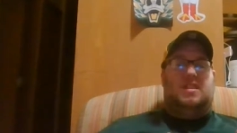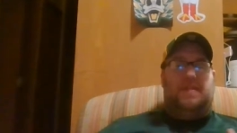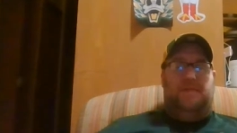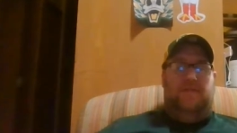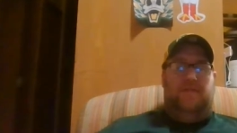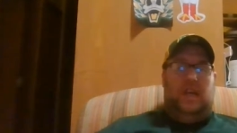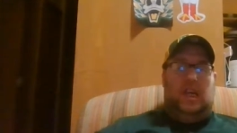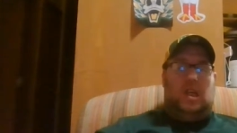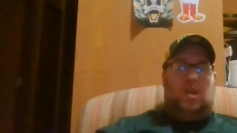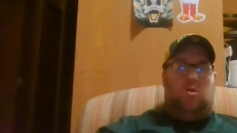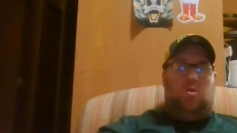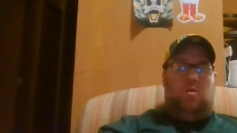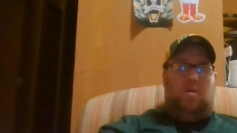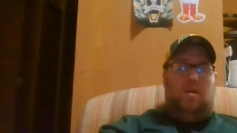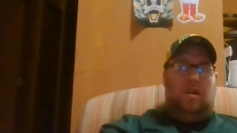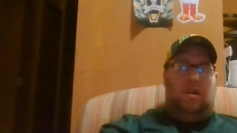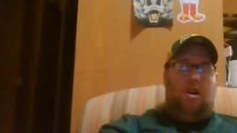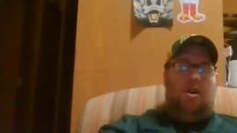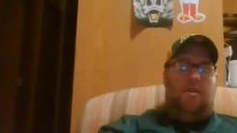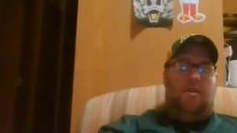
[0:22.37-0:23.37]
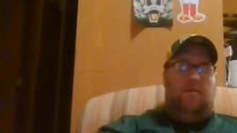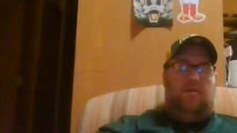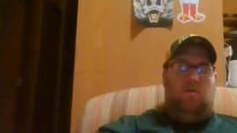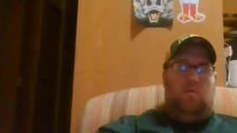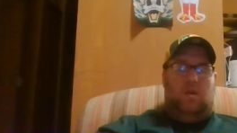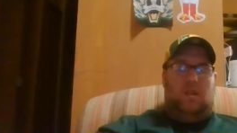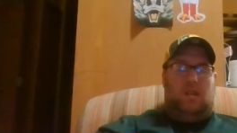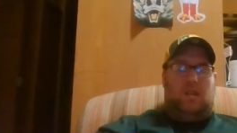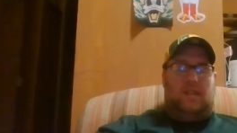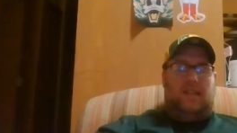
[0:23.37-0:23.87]
the victory over
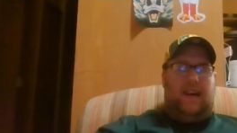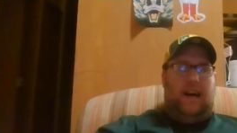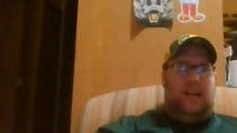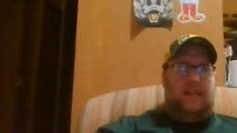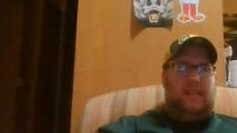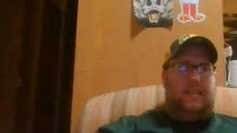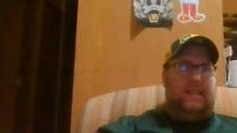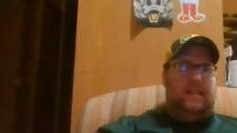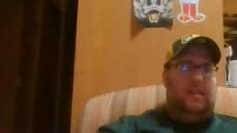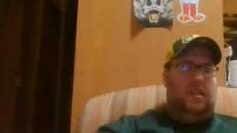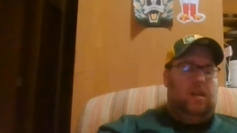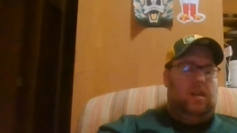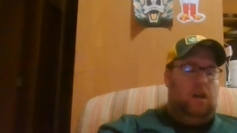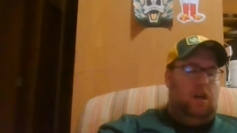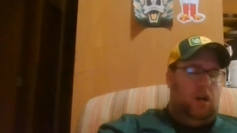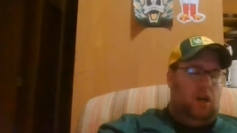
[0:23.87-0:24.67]
Wisconsin